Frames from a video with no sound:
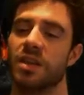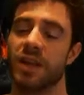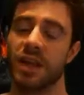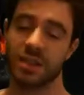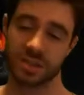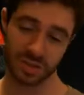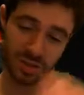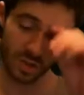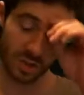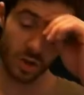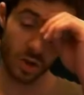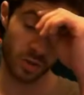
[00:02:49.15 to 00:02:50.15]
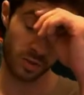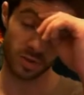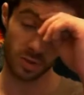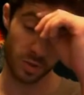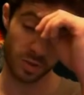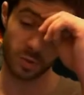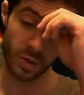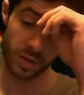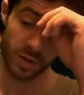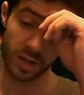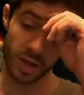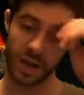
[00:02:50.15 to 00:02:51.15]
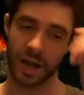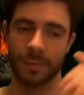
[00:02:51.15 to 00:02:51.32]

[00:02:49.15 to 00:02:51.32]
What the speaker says: That is not the coolest way to die.